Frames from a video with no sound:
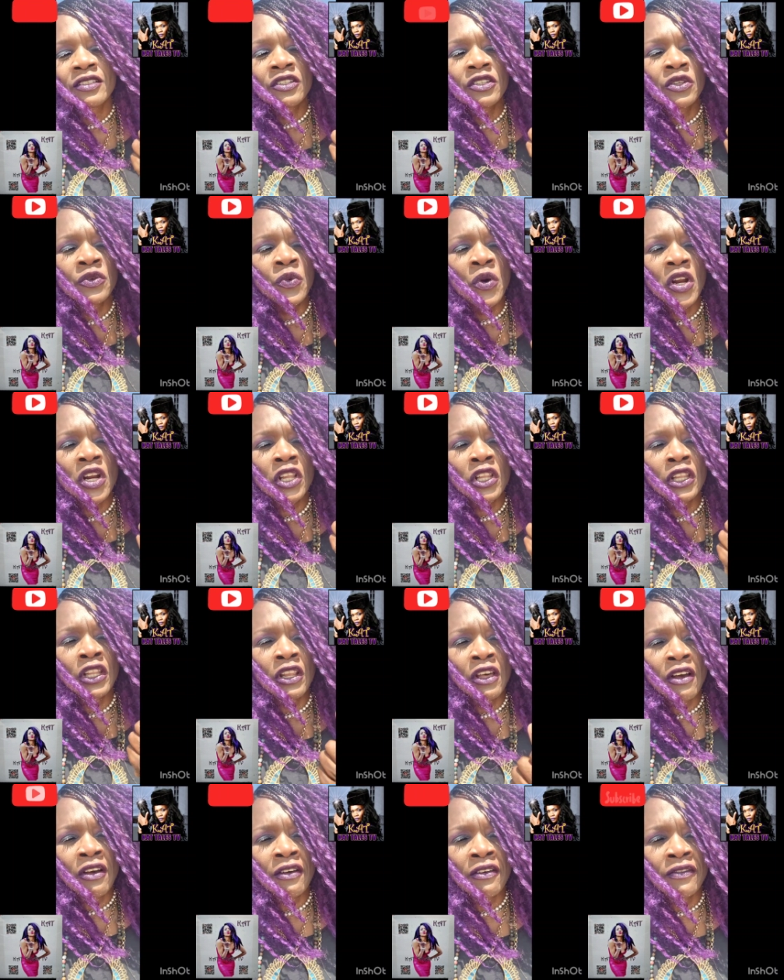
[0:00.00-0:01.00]
Do you want to
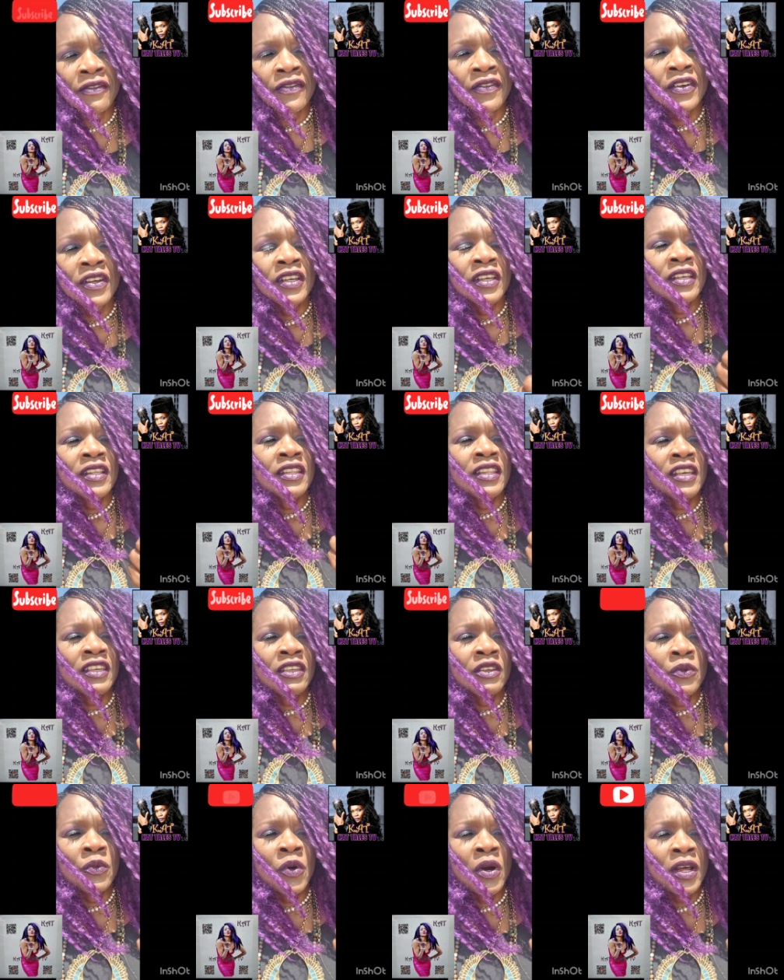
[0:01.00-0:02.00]
love? That
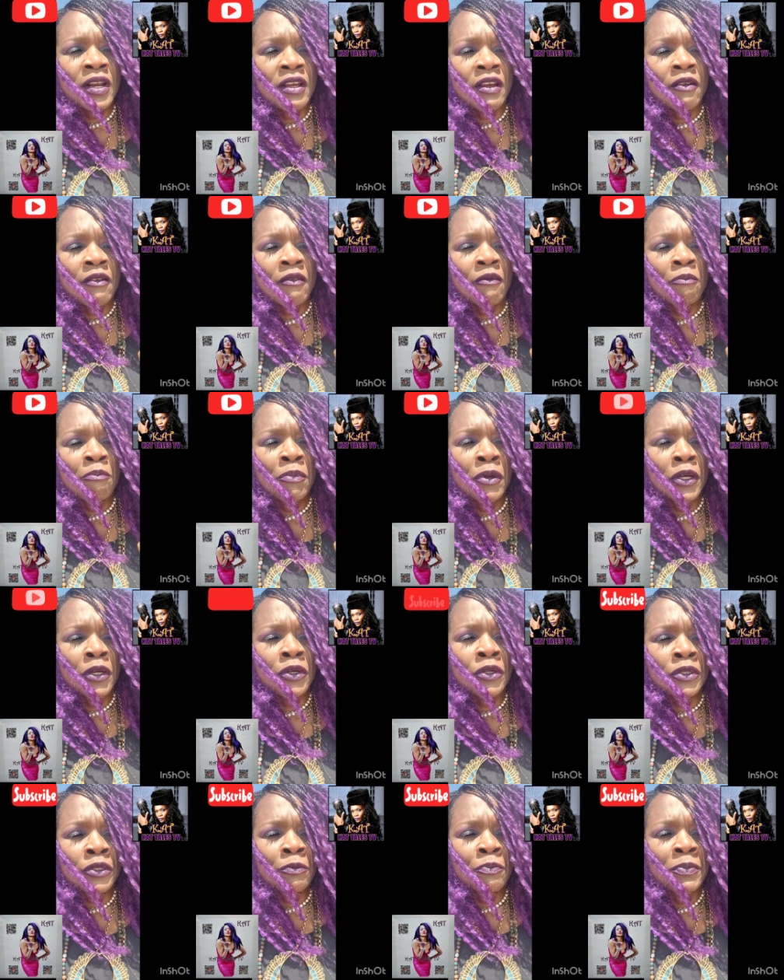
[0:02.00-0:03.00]
you want to
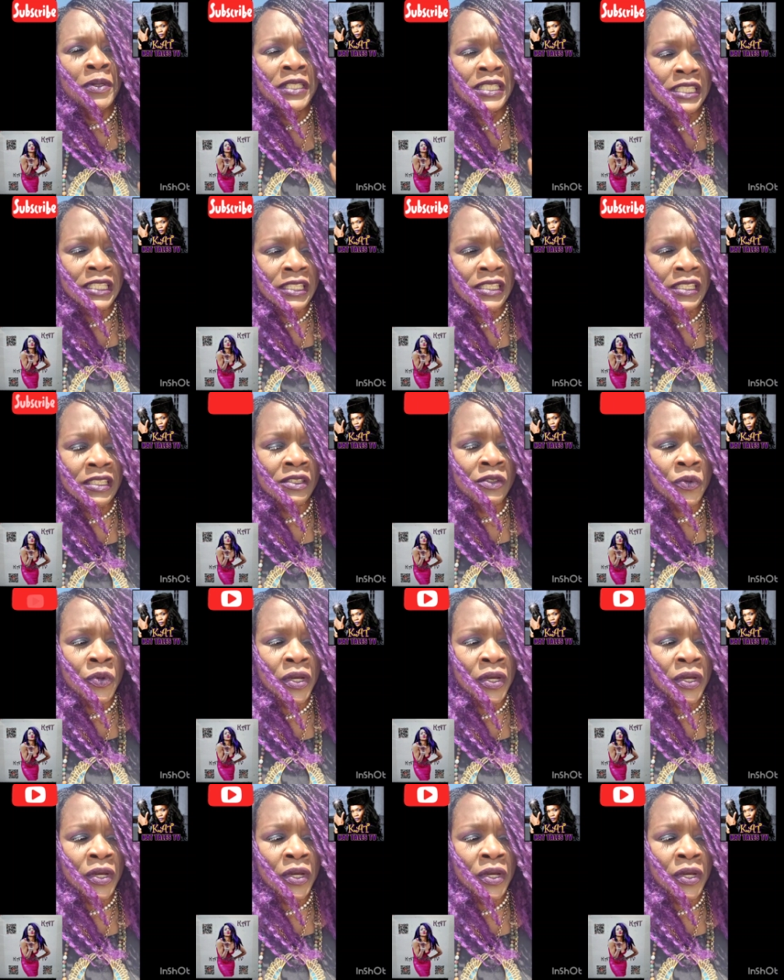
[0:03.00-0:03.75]
build businesses